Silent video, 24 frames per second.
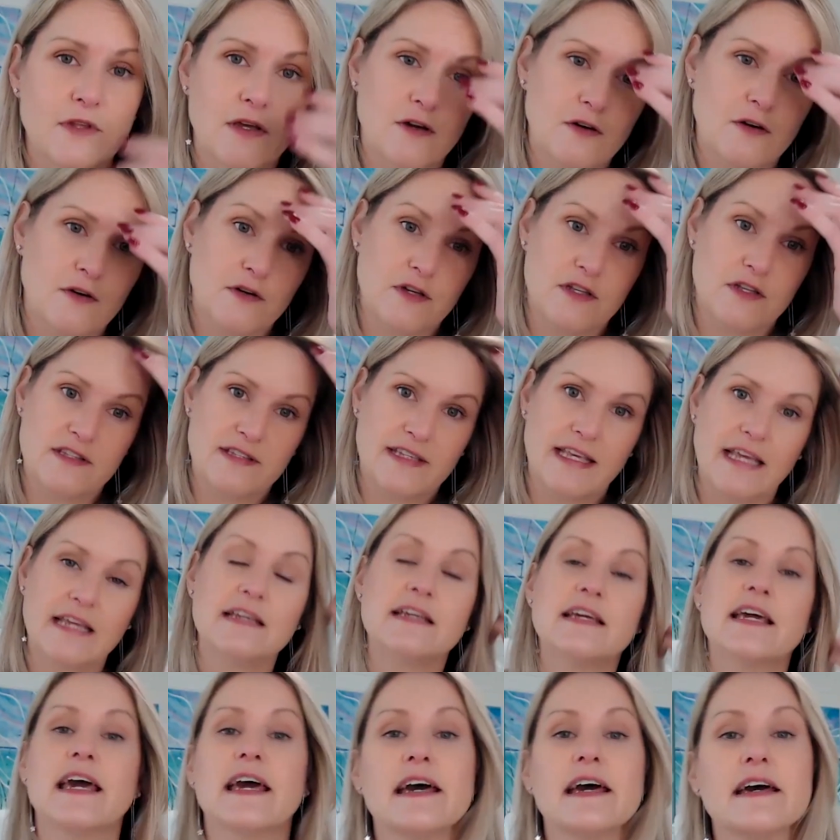or her
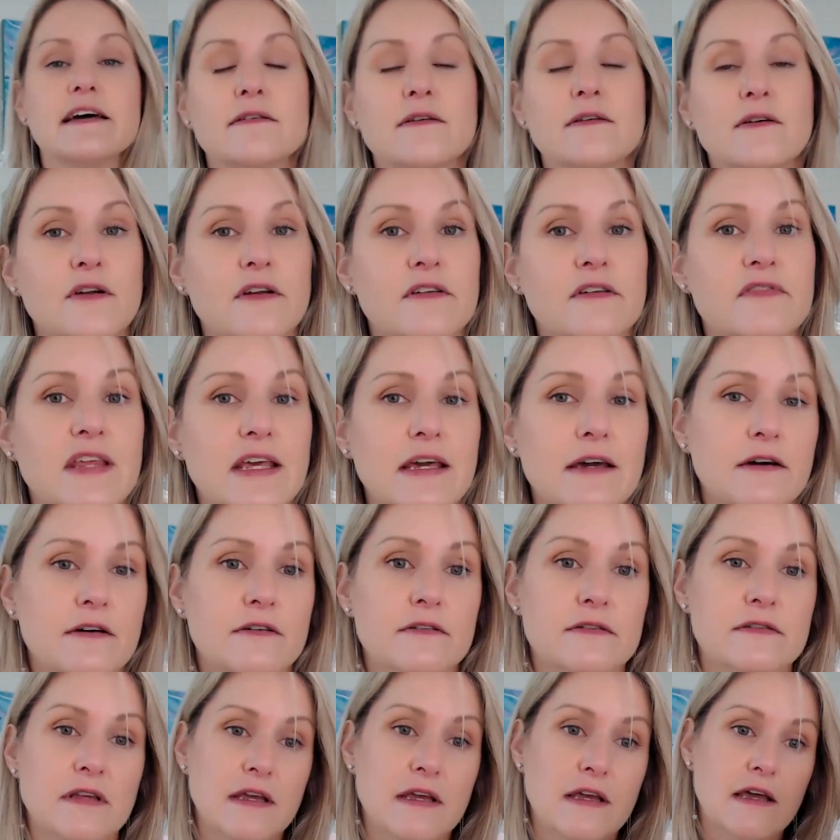skincare or anything
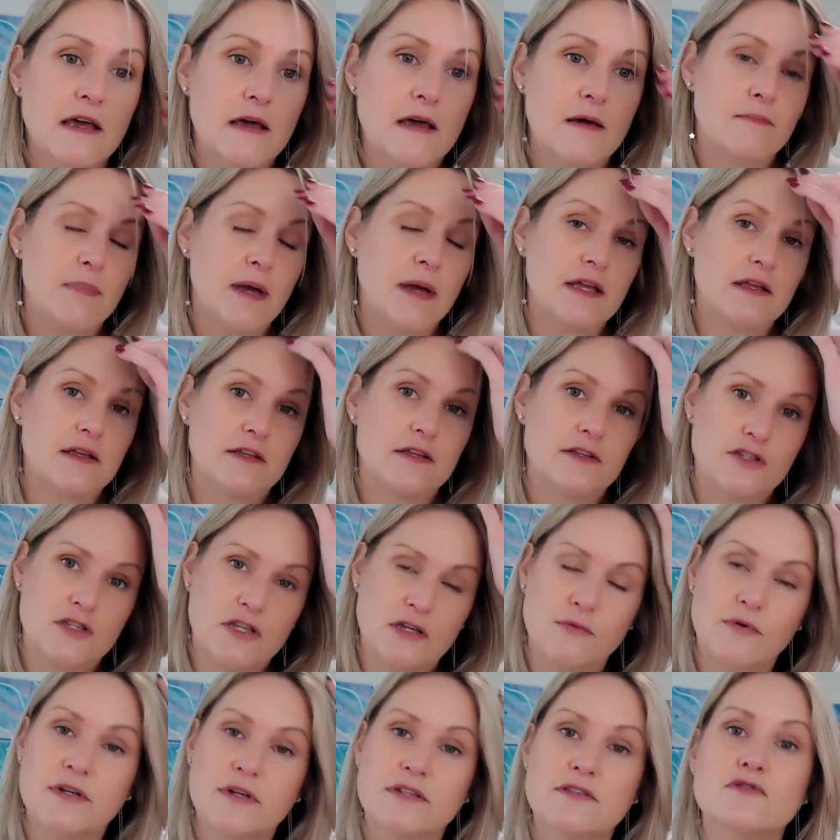else, but she
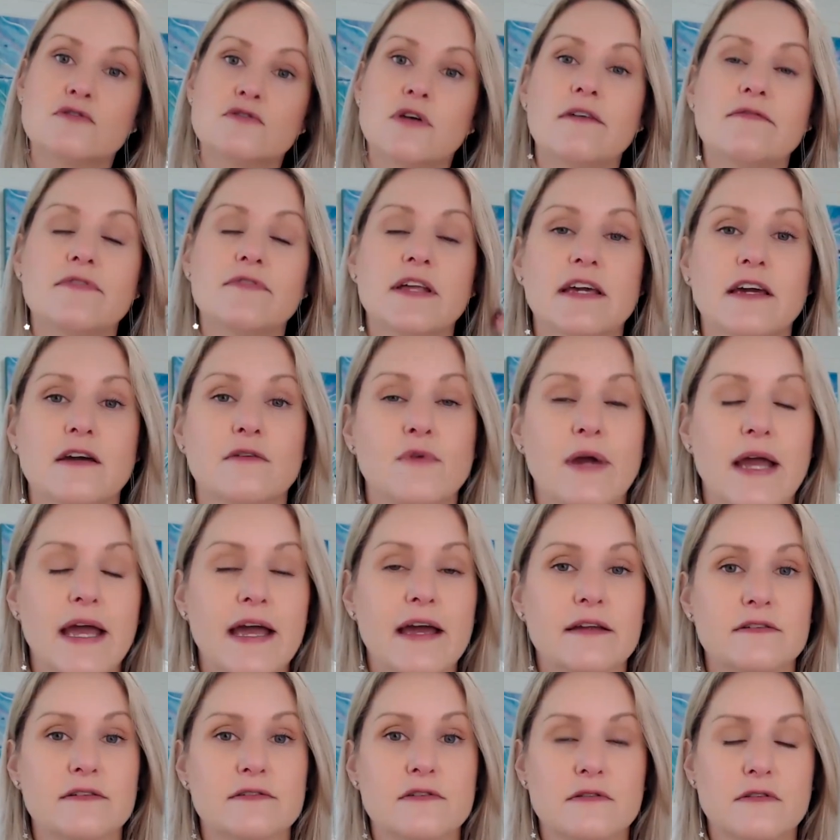was traveling
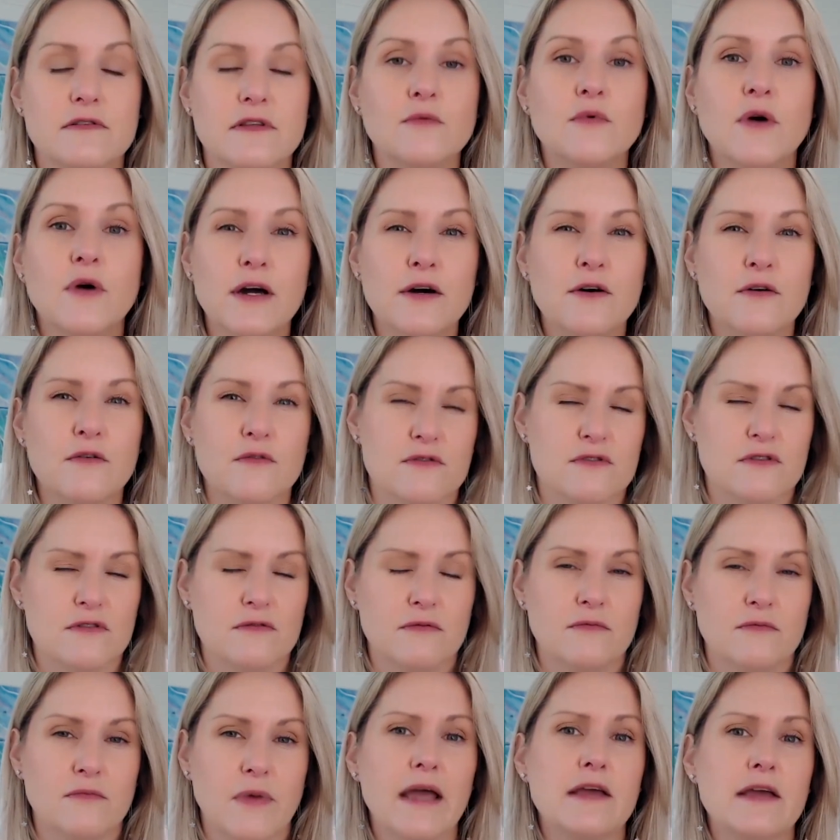around the world,
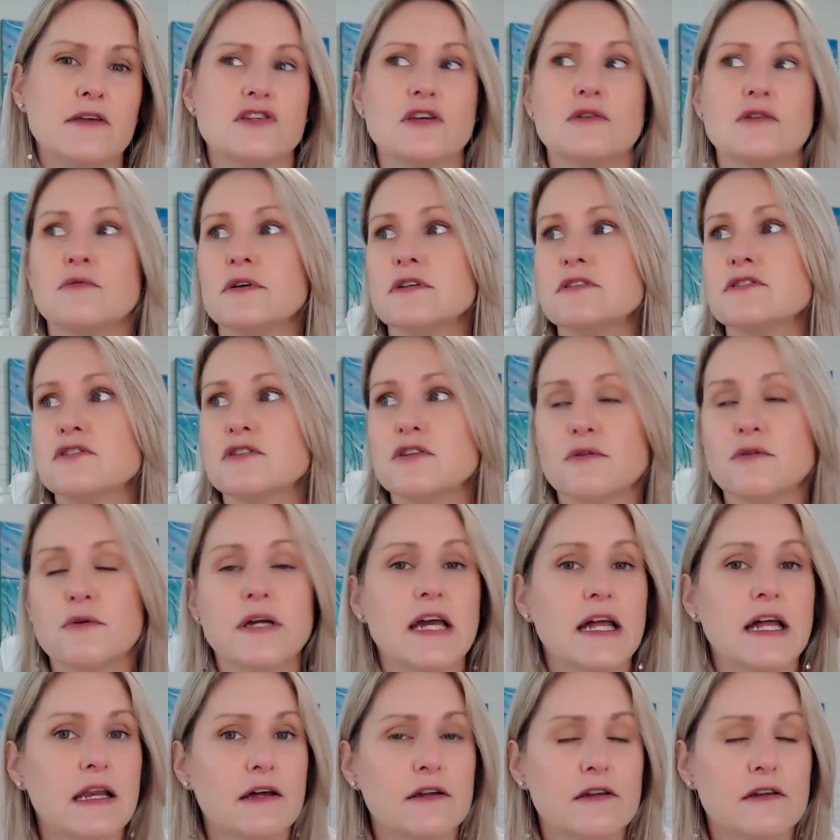right? She was doing
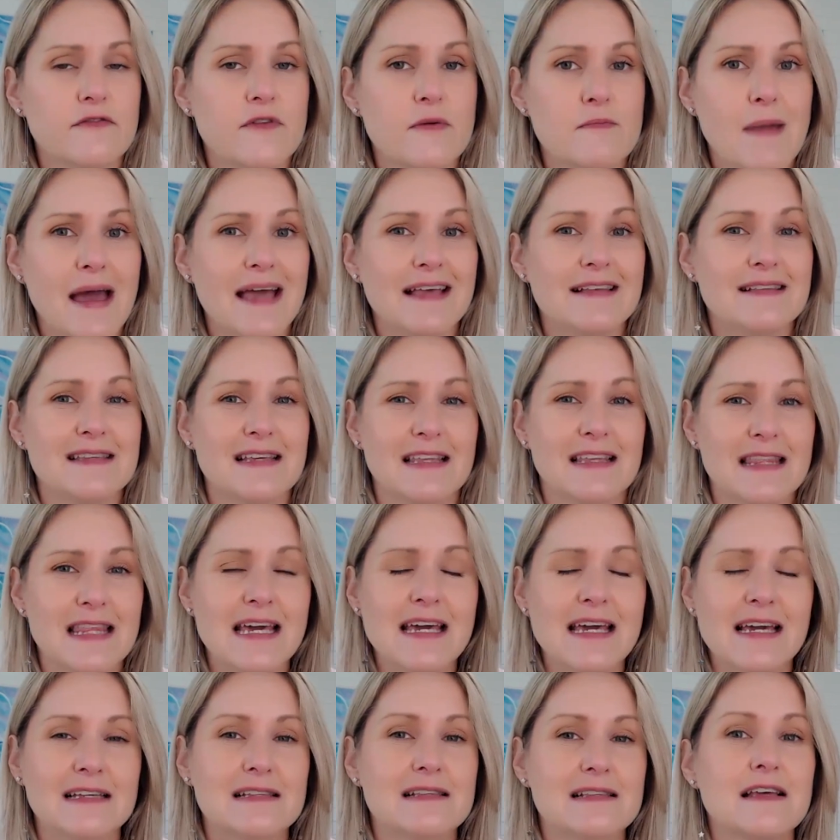a lot of amazing
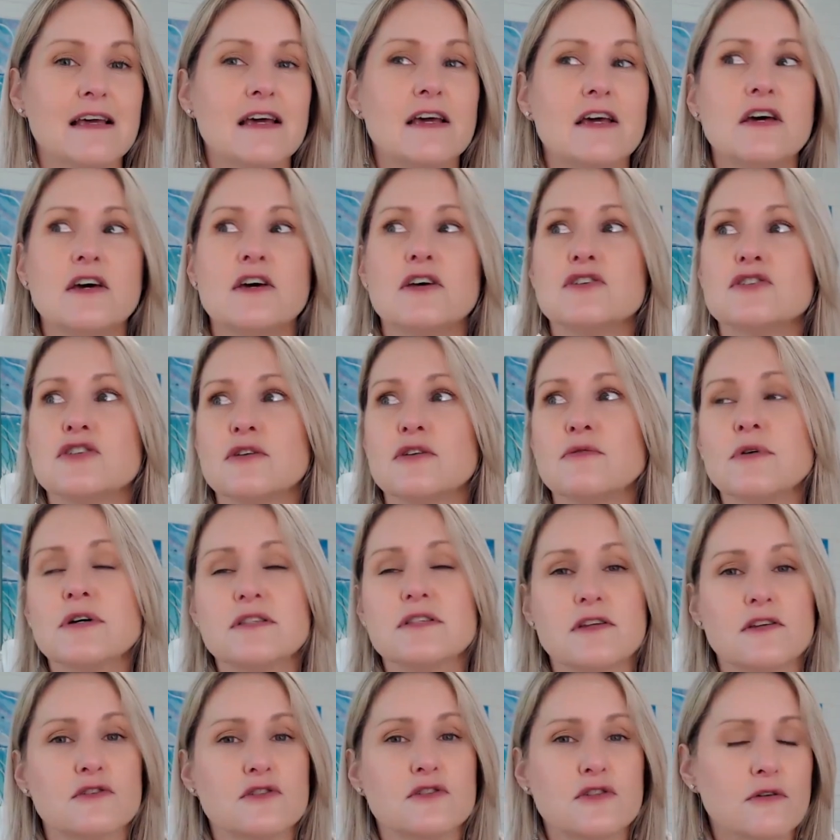things. She
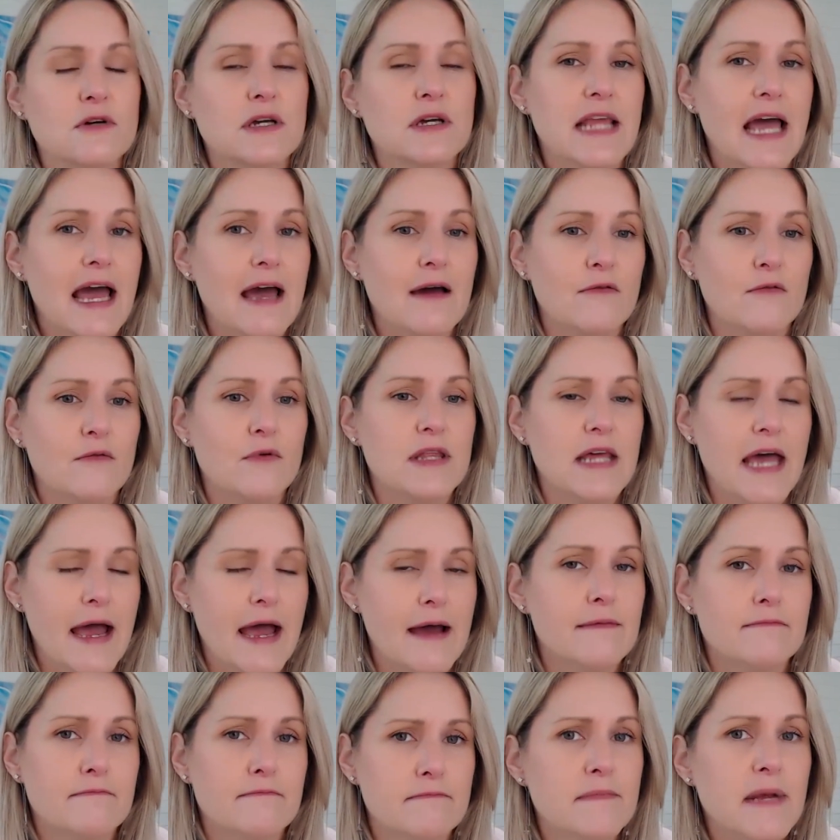wasn't doing that without
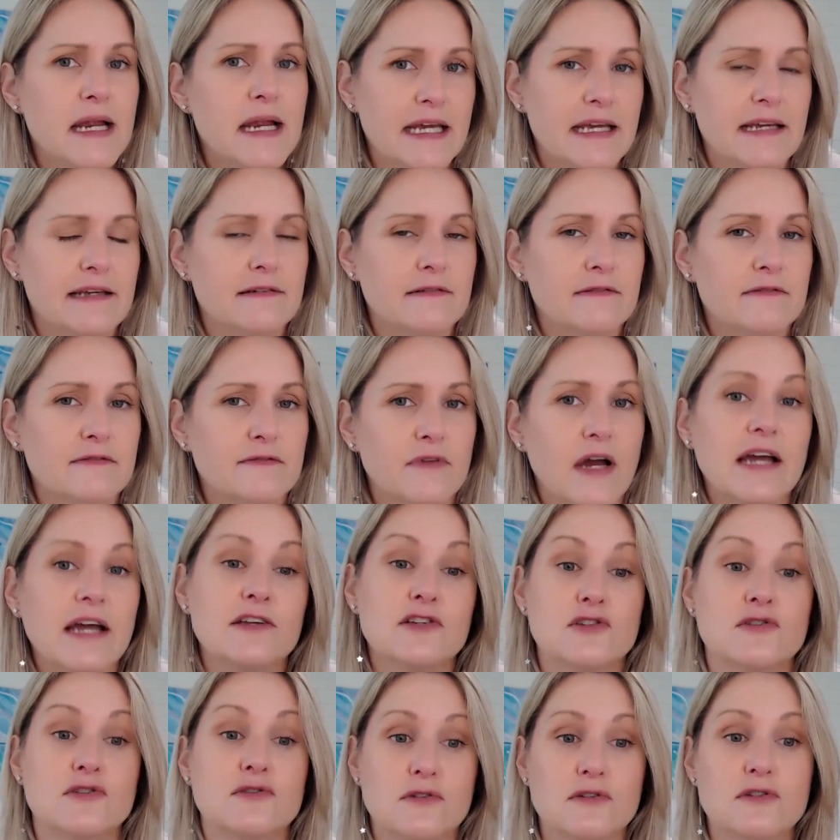money, right?
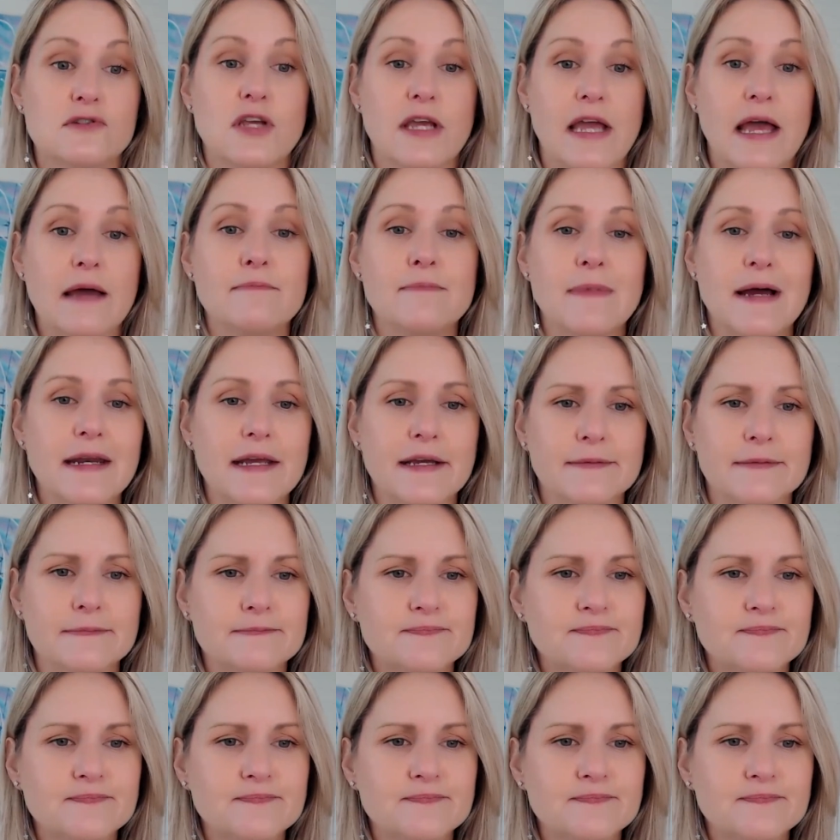She, she had money.